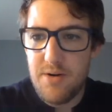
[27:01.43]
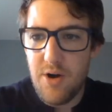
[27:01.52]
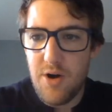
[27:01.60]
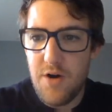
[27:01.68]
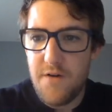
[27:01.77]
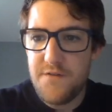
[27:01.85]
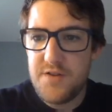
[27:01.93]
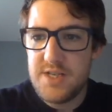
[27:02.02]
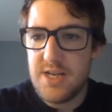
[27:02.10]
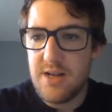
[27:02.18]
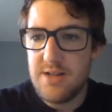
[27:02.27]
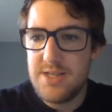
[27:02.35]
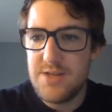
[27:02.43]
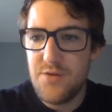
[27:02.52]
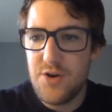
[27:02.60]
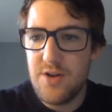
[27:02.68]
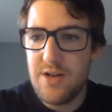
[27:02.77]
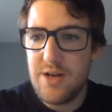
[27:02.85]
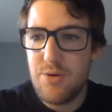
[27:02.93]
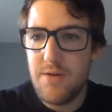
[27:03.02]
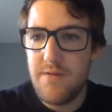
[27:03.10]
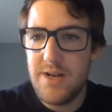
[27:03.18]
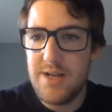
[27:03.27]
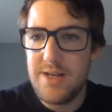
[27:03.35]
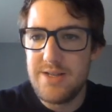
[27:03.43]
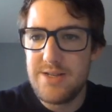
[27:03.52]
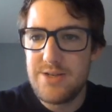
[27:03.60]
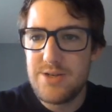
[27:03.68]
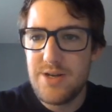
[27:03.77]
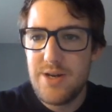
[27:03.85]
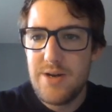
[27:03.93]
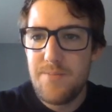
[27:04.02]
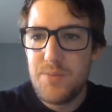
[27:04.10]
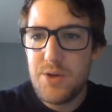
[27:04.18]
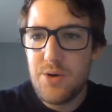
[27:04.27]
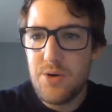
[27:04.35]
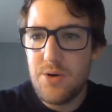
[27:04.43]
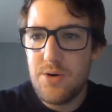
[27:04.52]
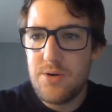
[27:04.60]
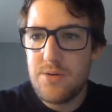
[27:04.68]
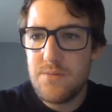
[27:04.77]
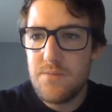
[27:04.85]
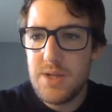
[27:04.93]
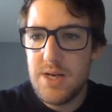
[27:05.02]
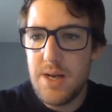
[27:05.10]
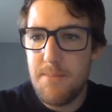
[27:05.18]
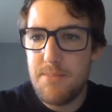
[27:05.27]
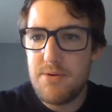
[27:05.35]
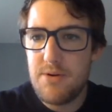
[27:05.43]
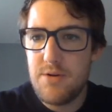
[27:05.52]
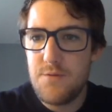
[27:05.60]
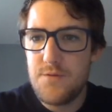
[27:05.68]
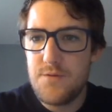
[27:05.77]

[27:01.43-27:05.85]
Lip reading: of tons of oil equivalent or the number of